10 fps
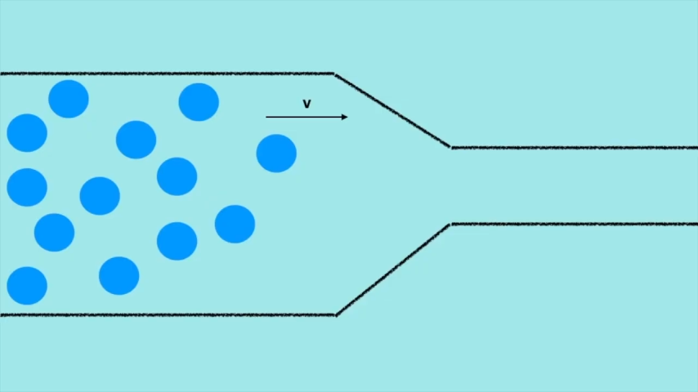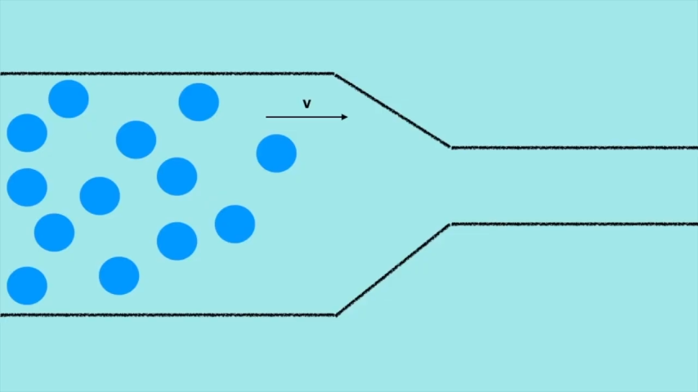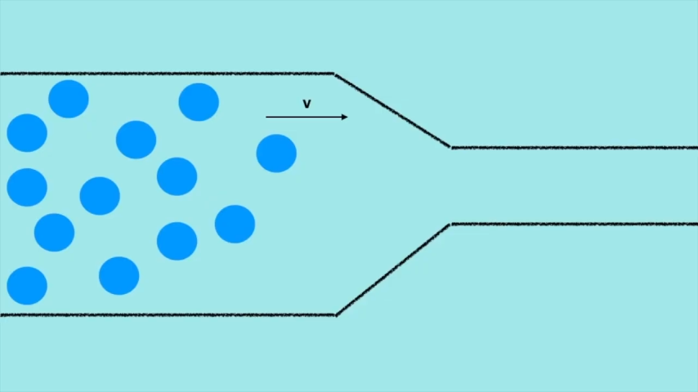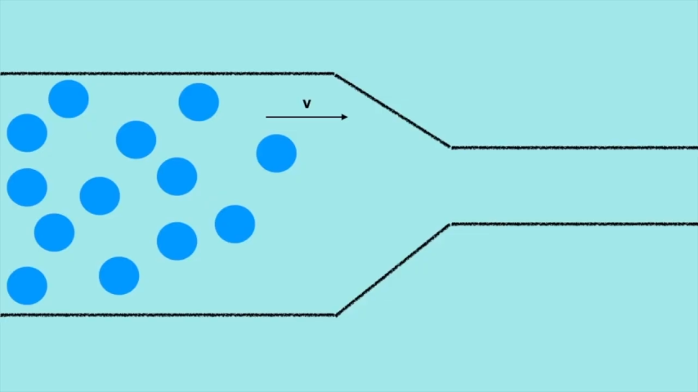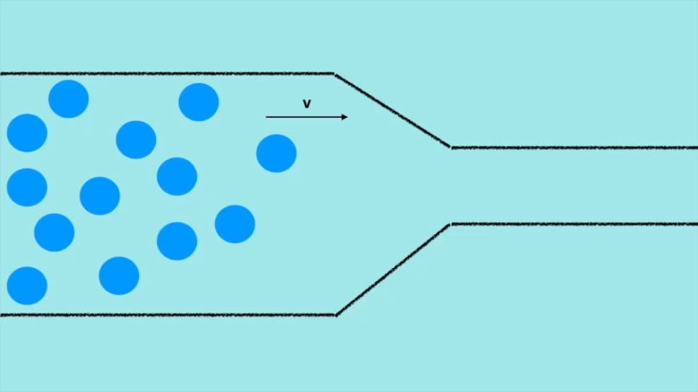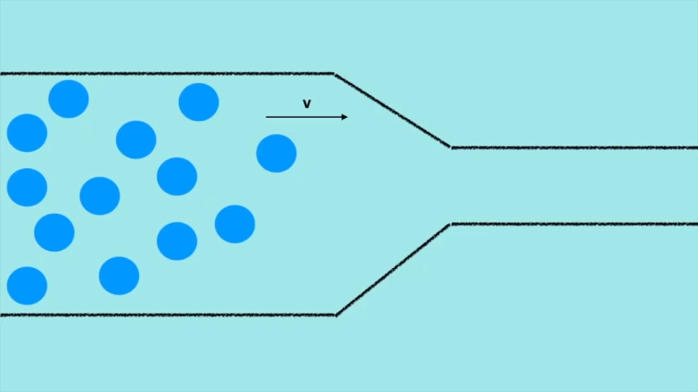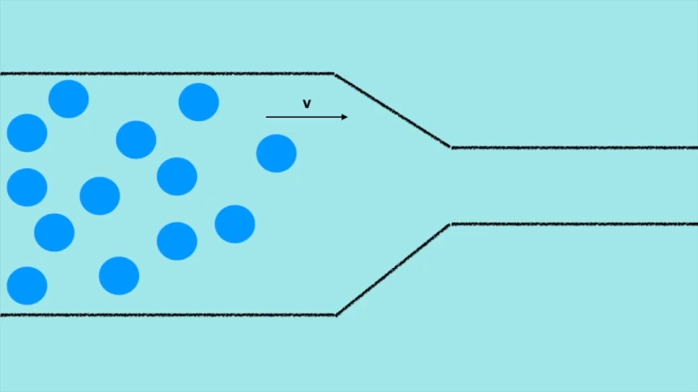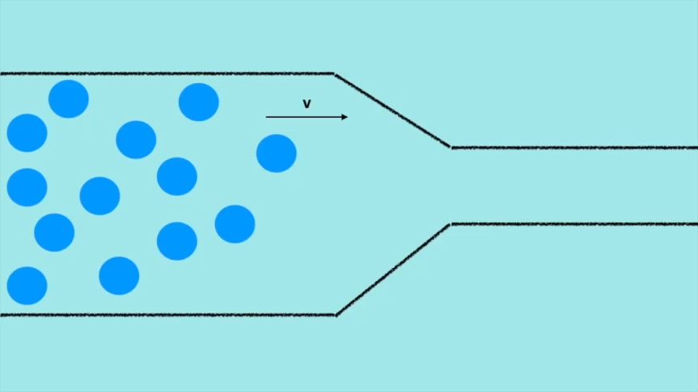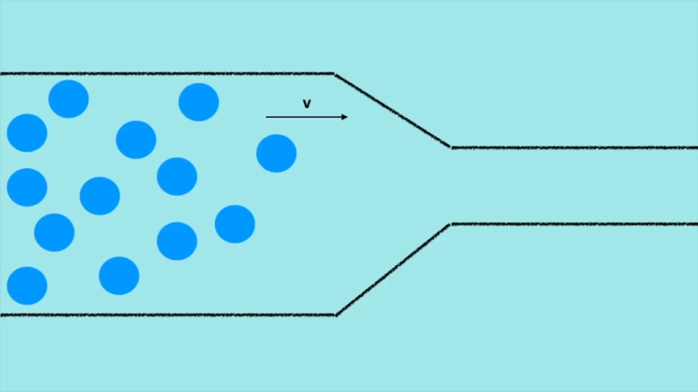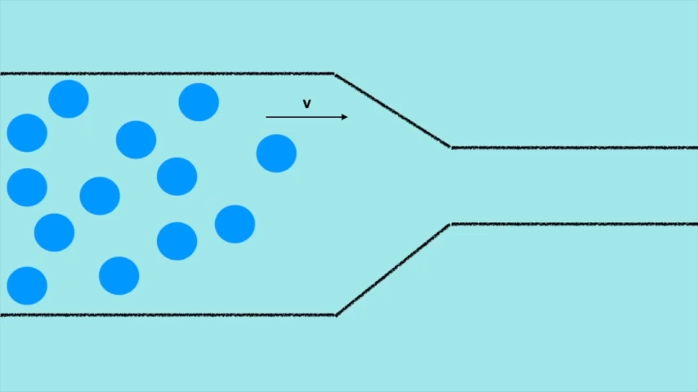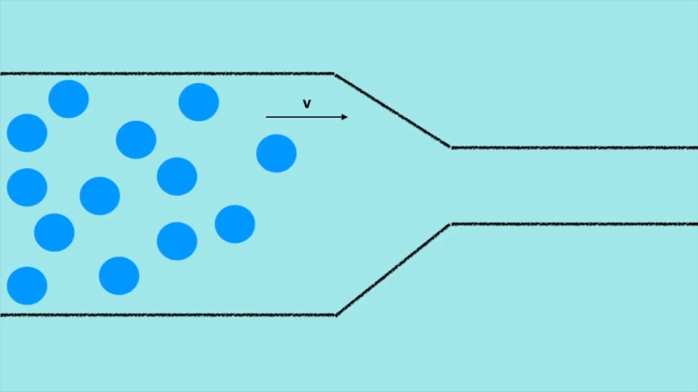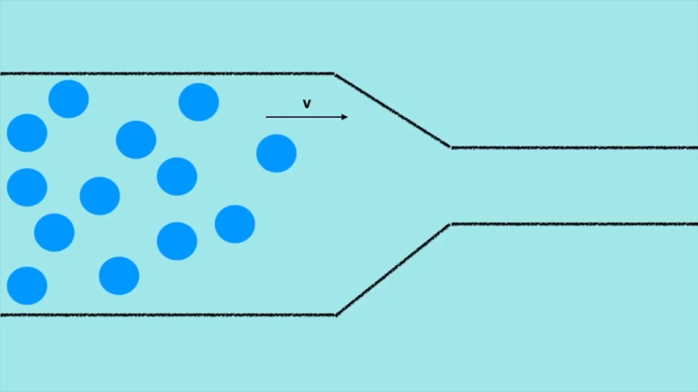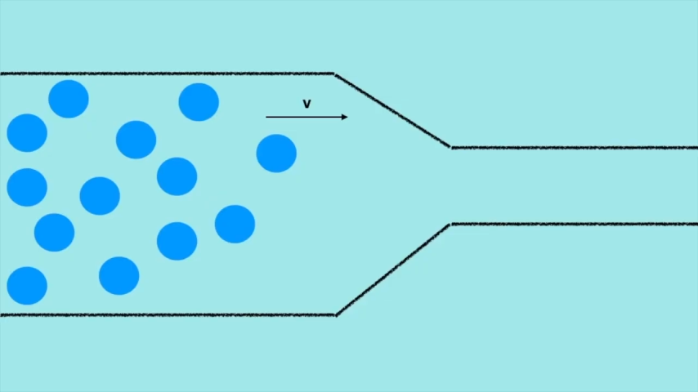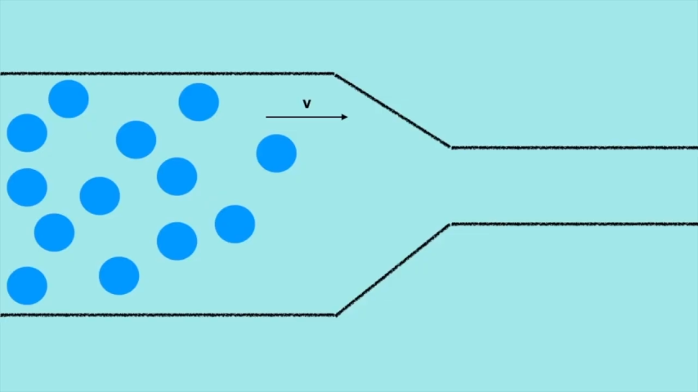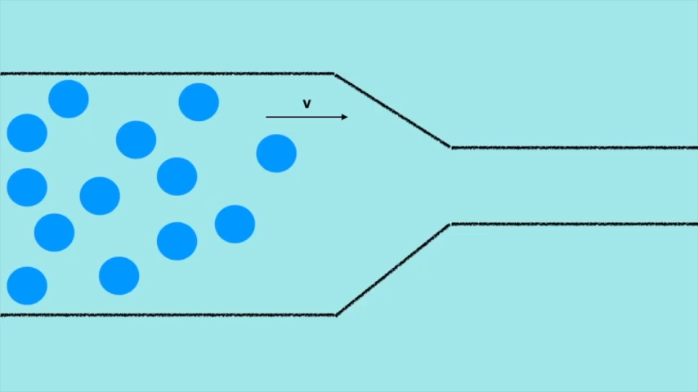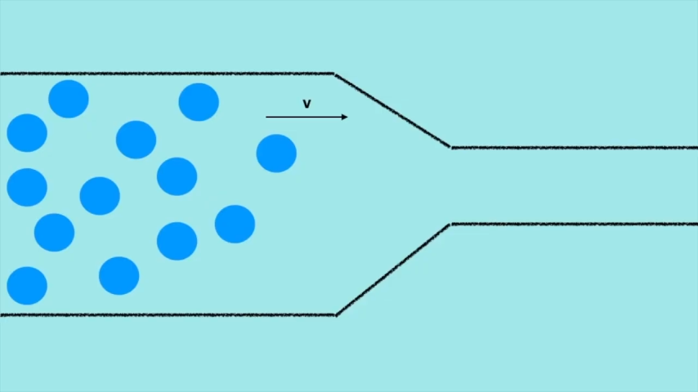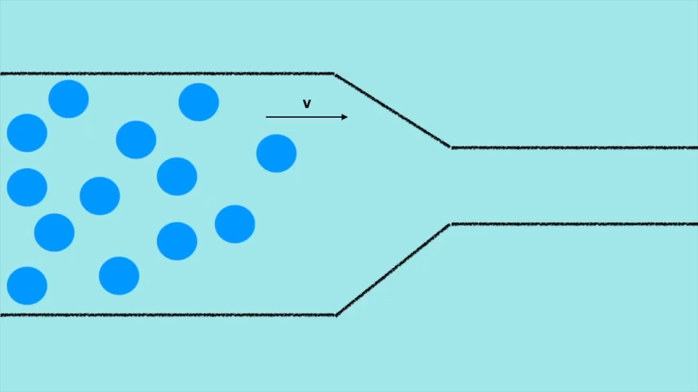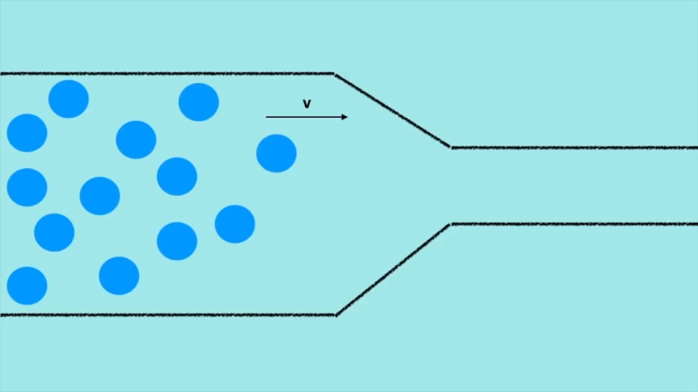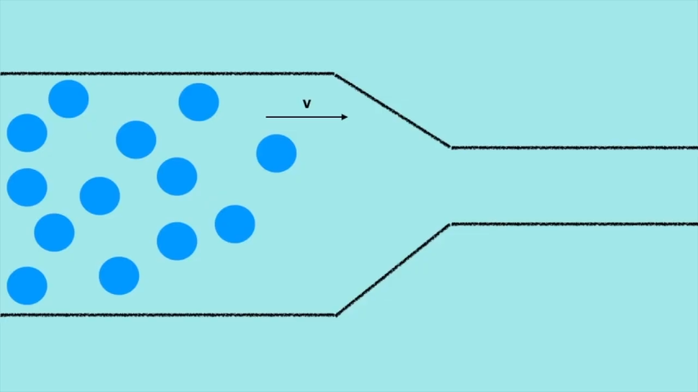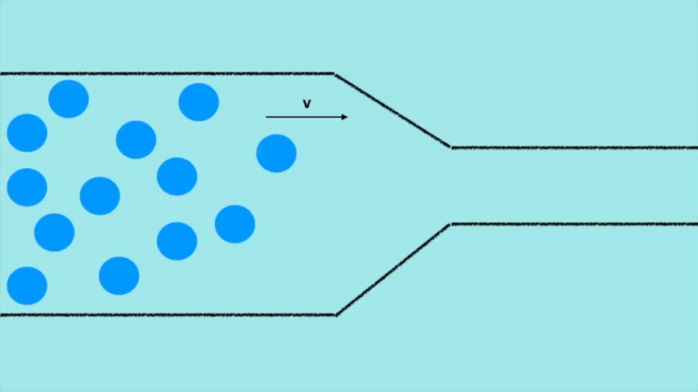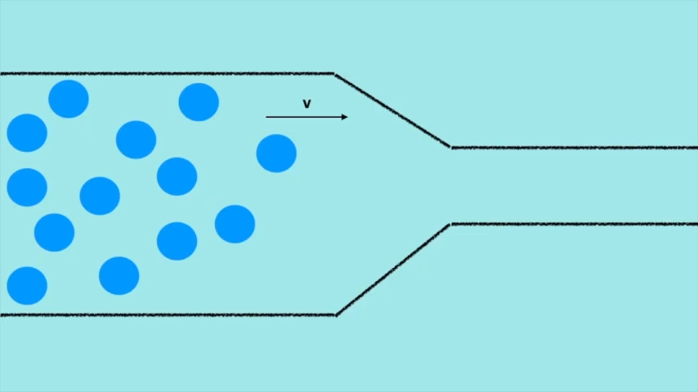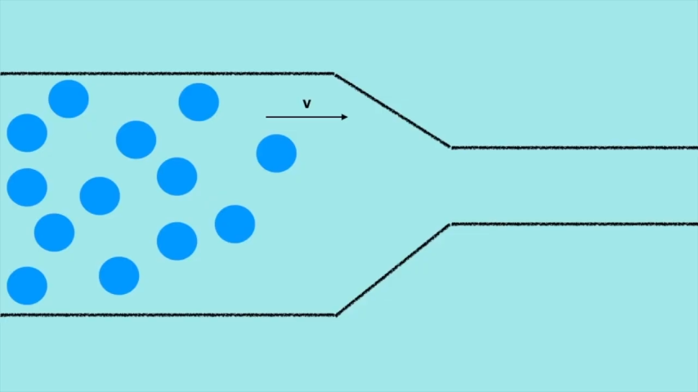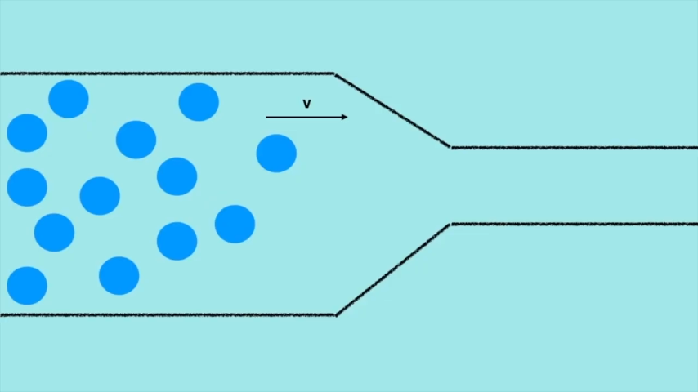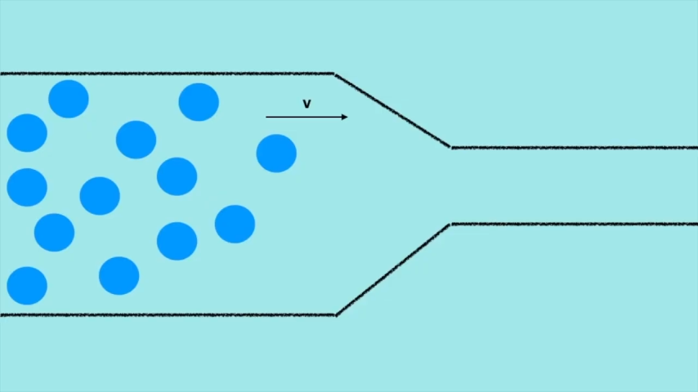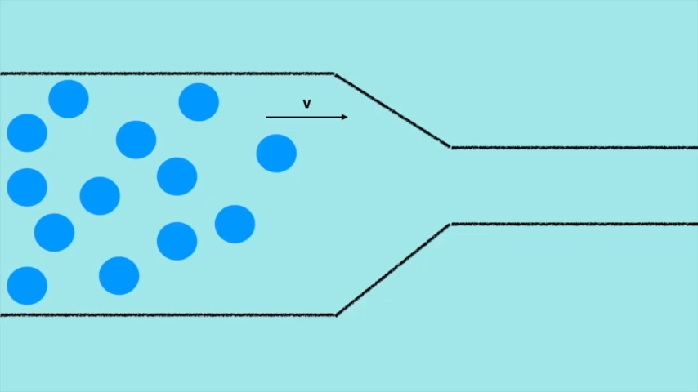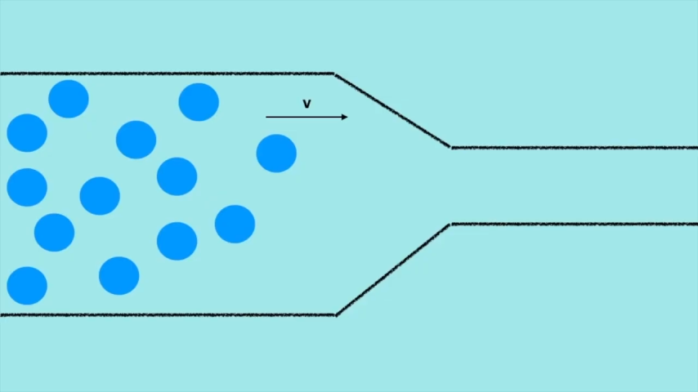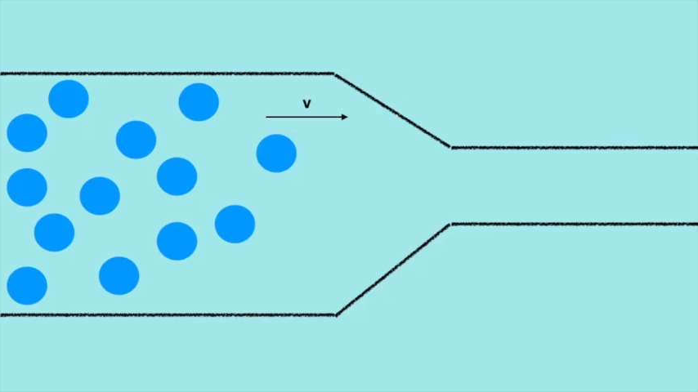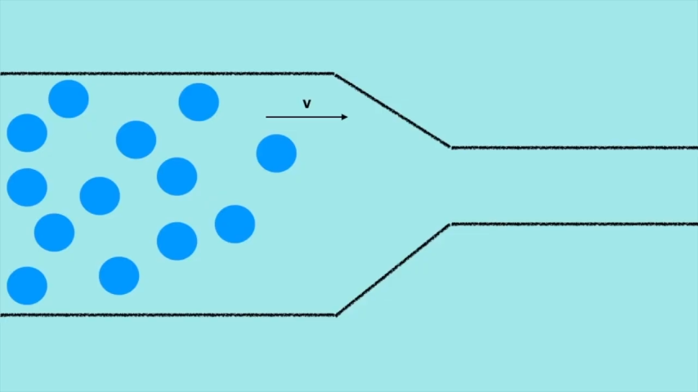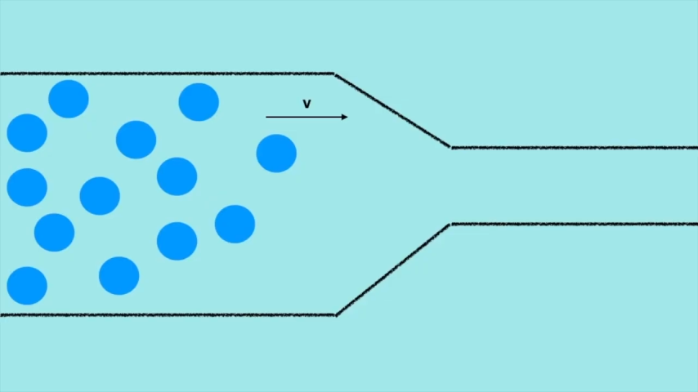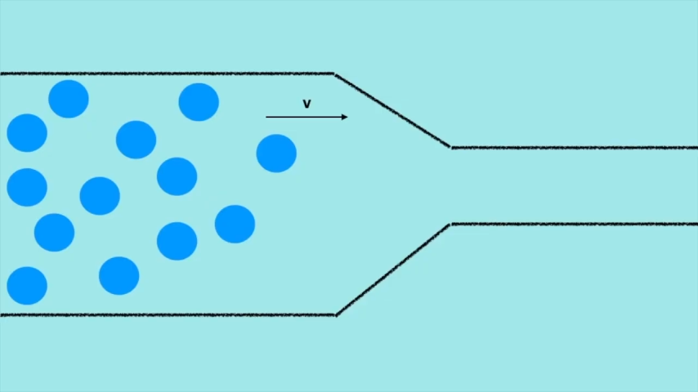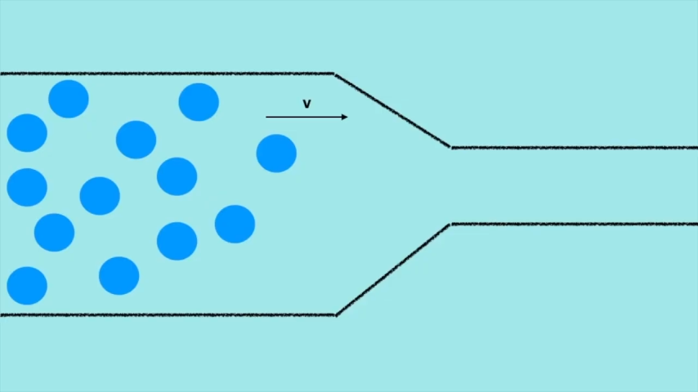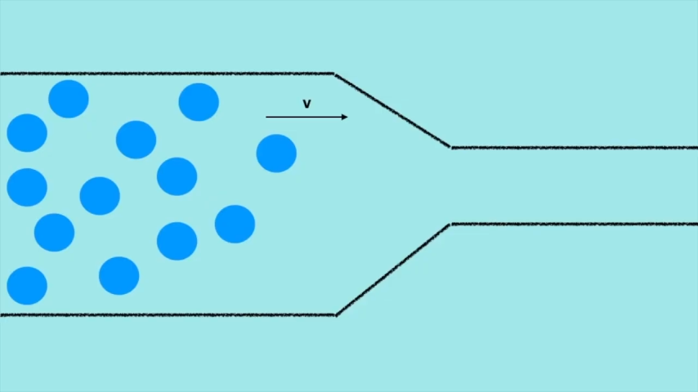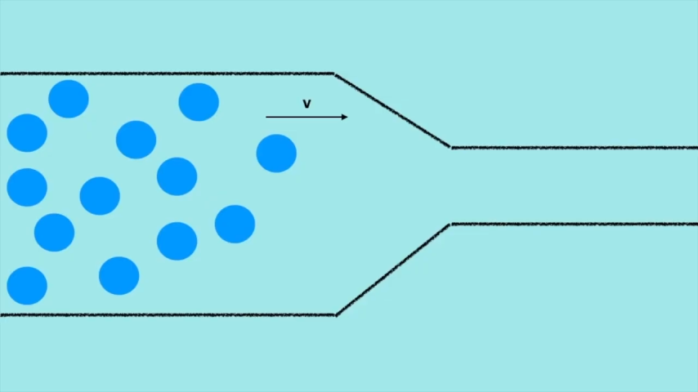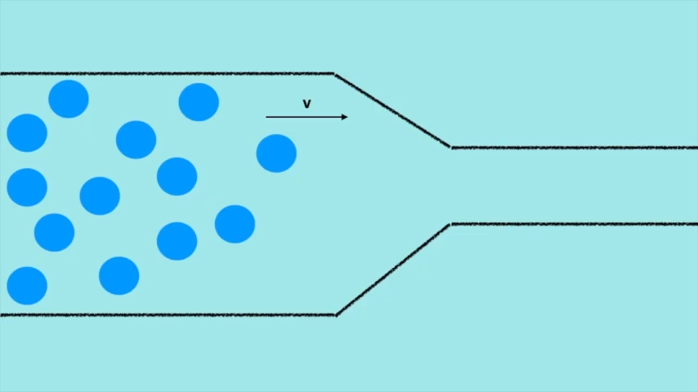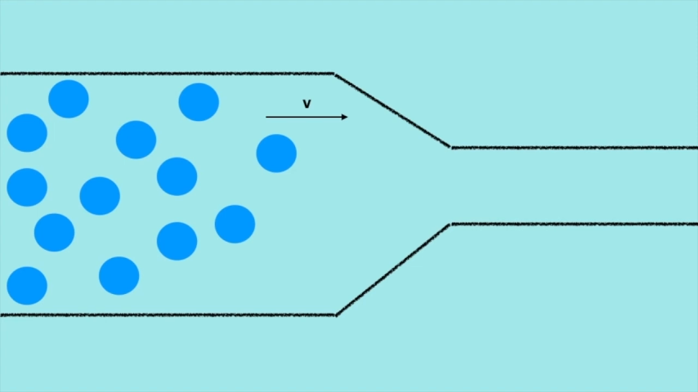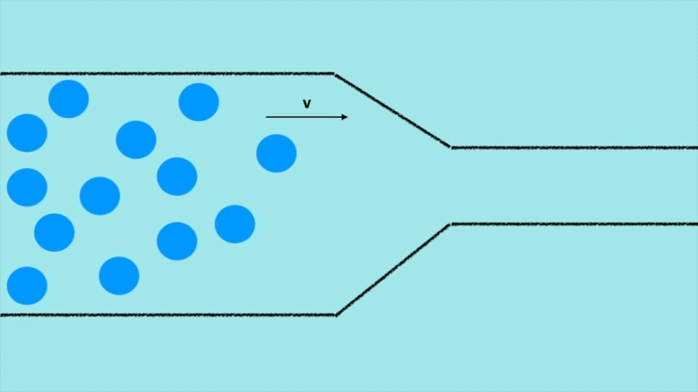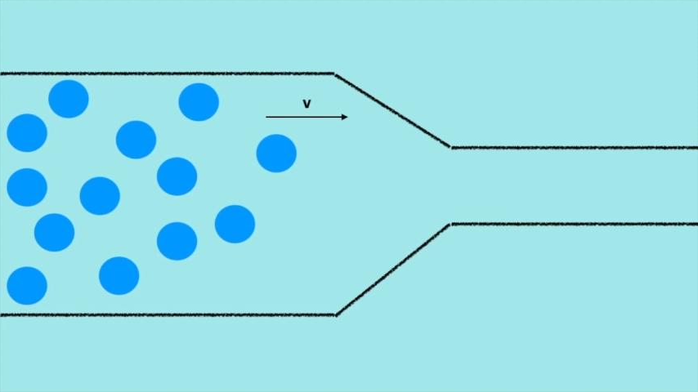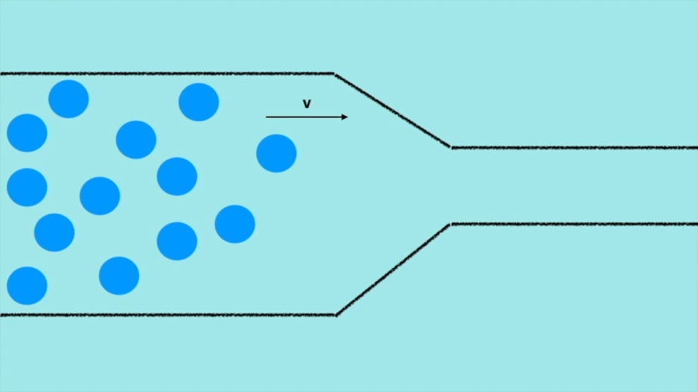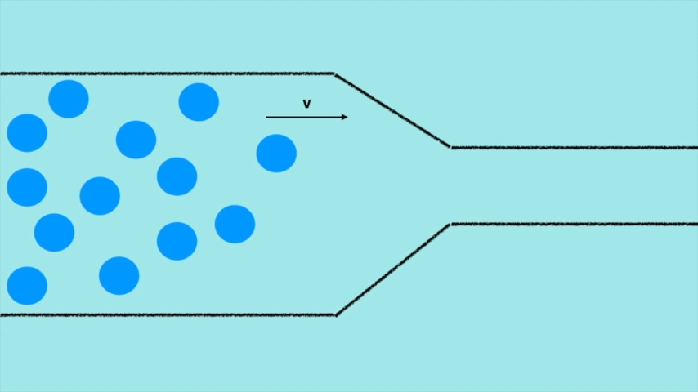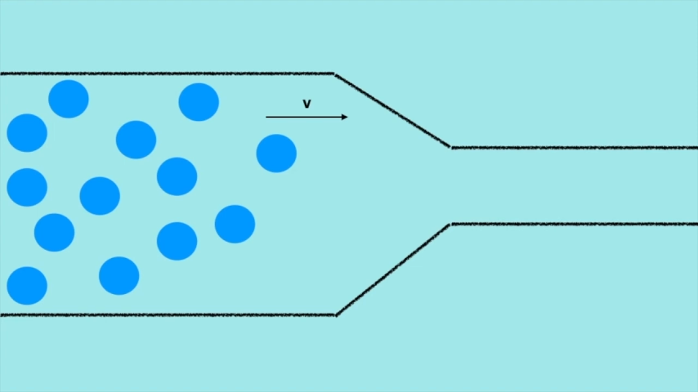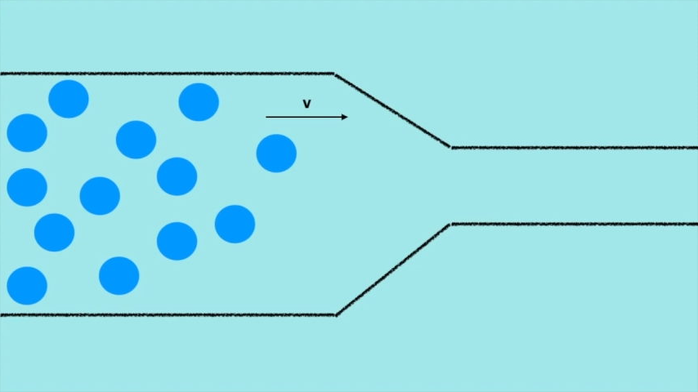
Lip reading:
Nobody's mouth can be seen.